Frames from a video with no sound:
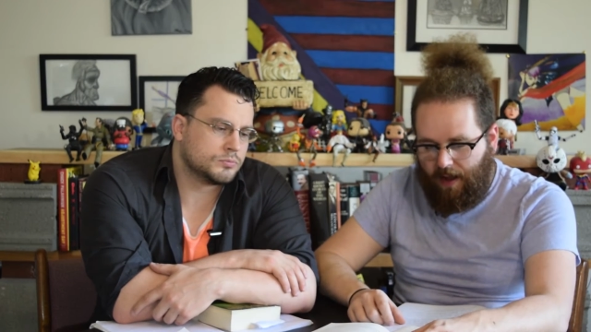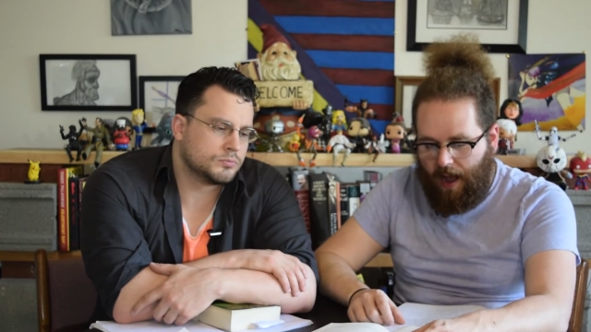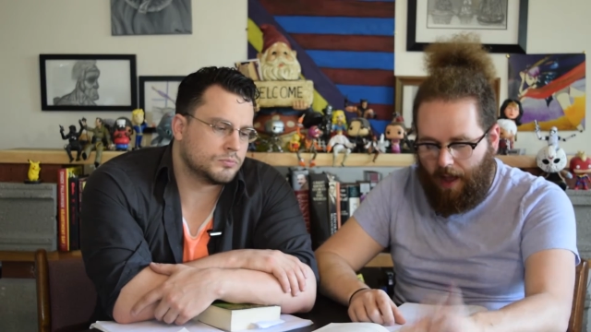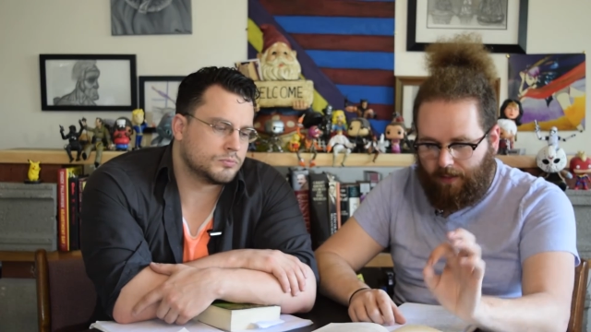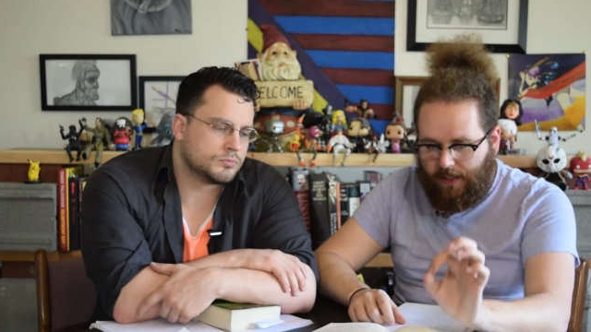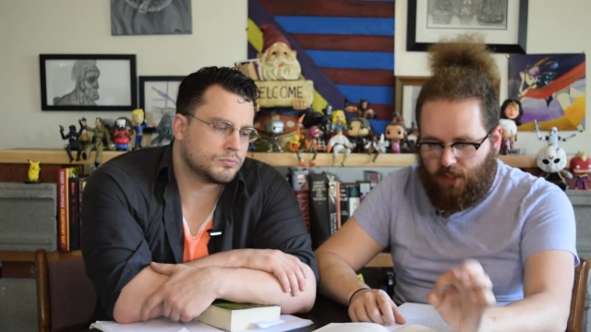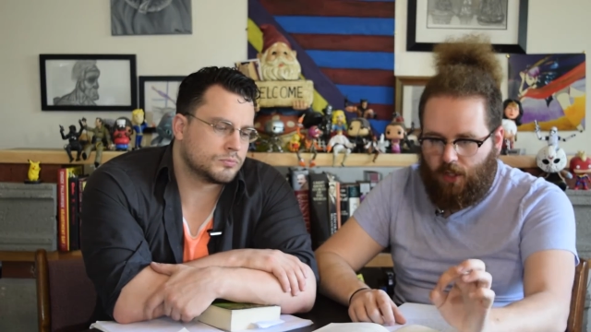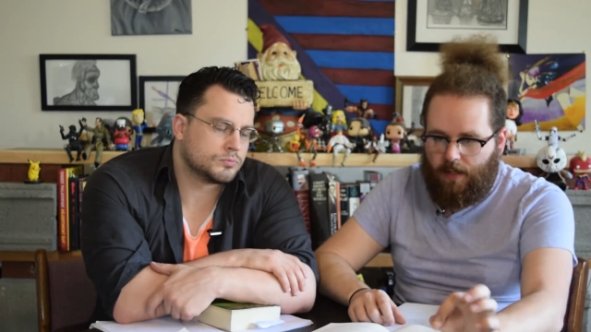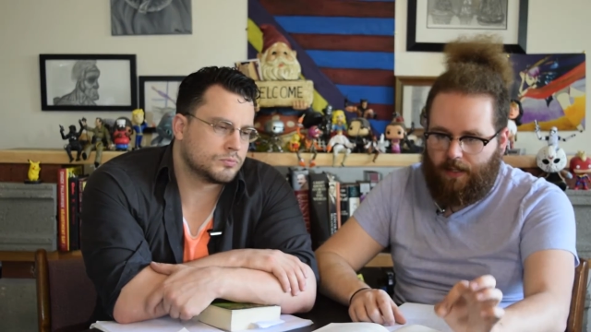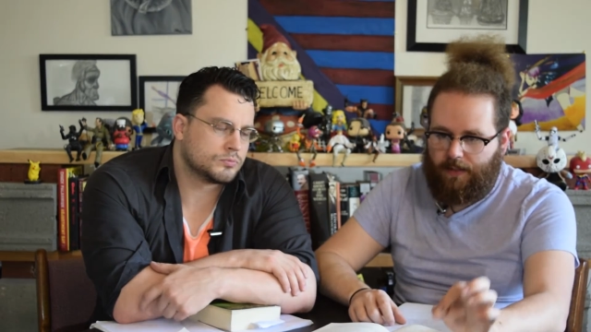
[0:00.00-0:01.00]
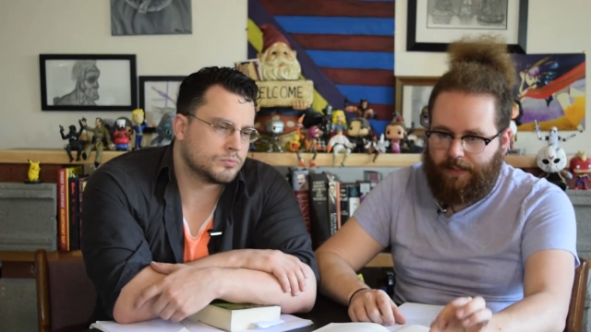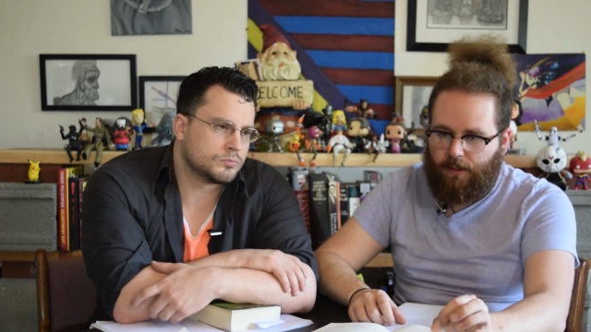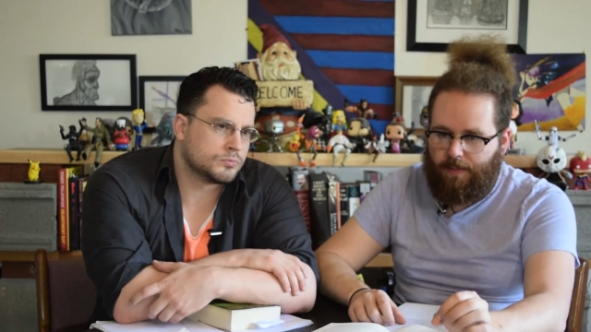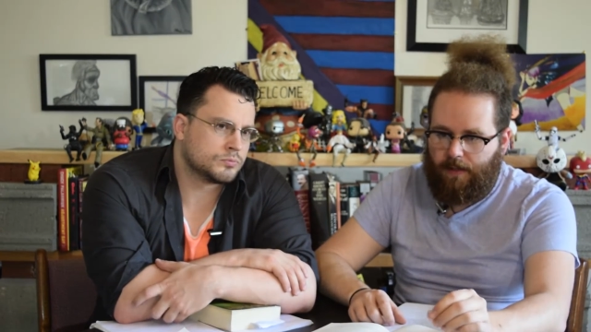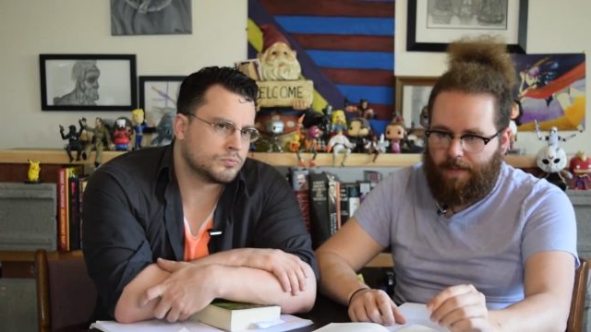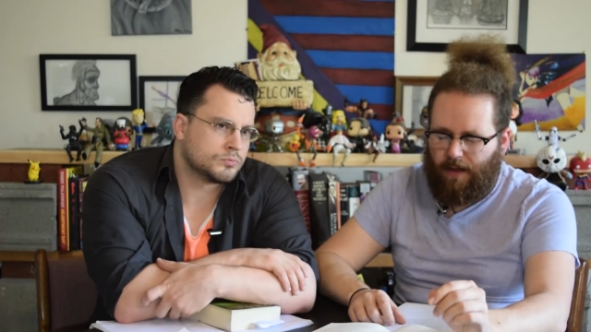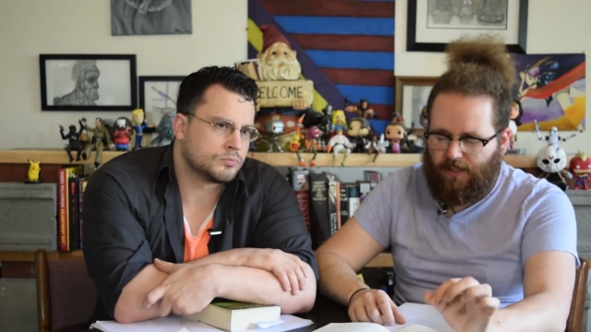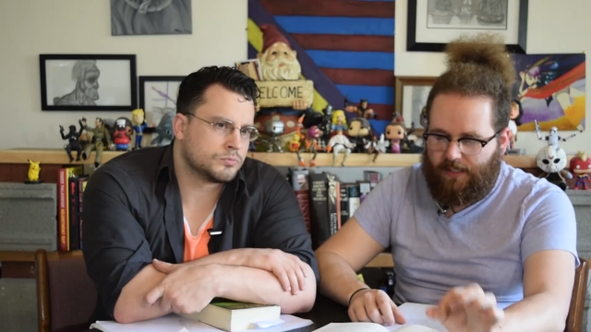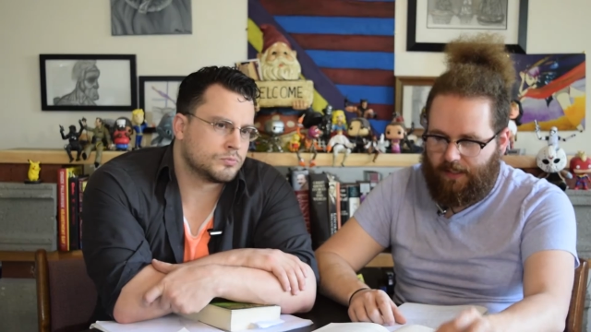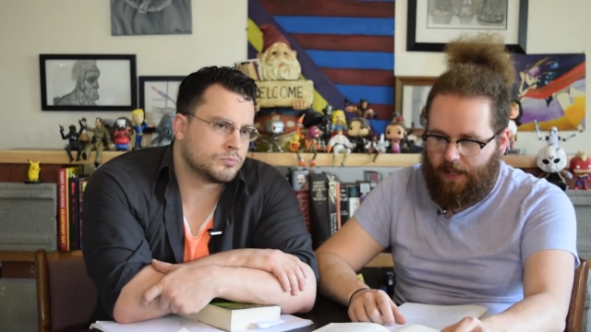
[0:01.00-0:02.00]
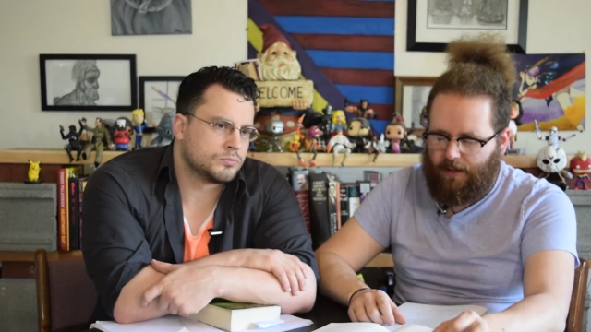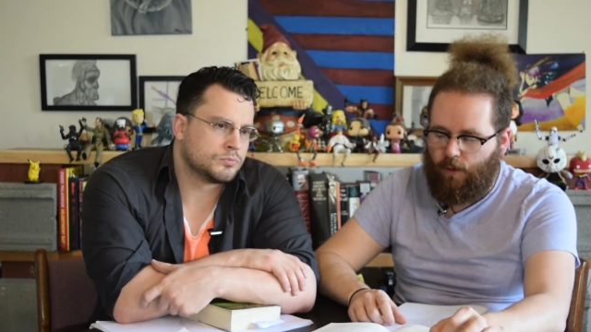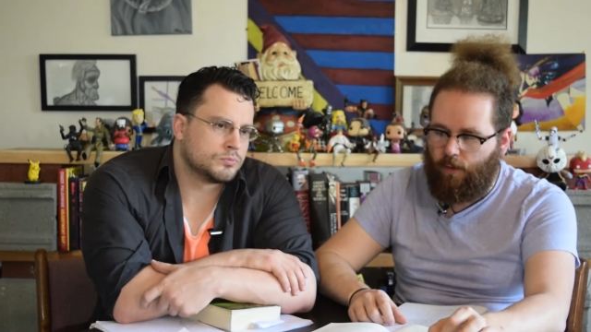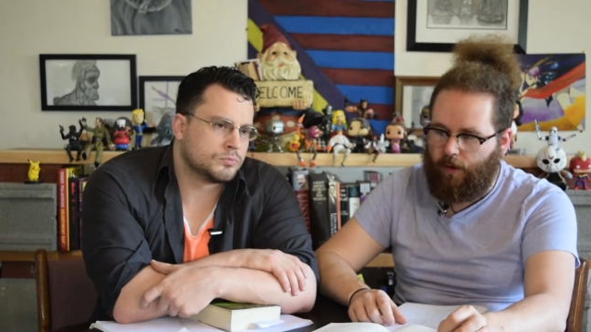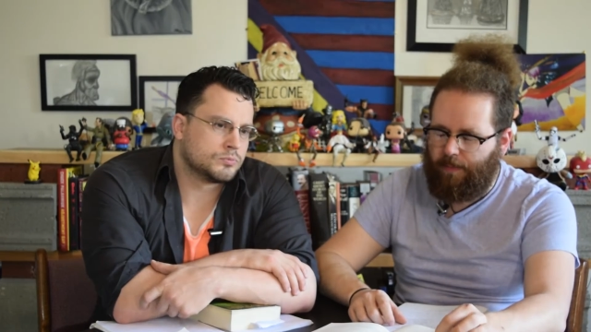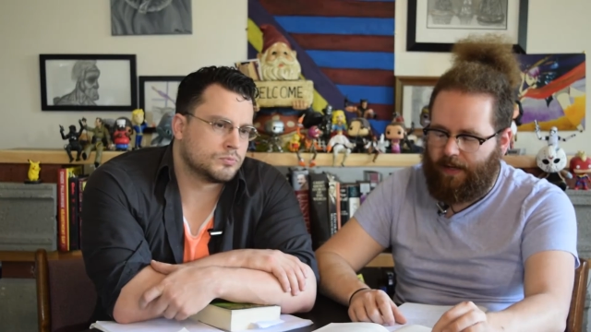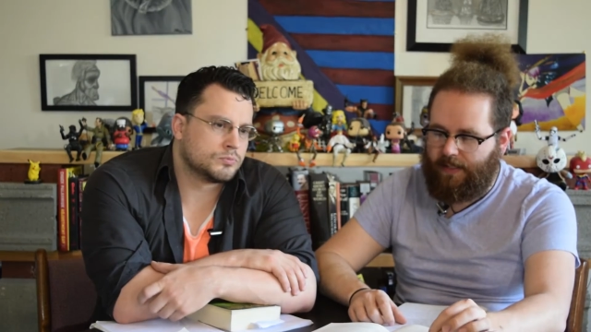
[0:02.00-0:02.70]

Speaker 1: Uh, let's talk a little bit about Slughorn,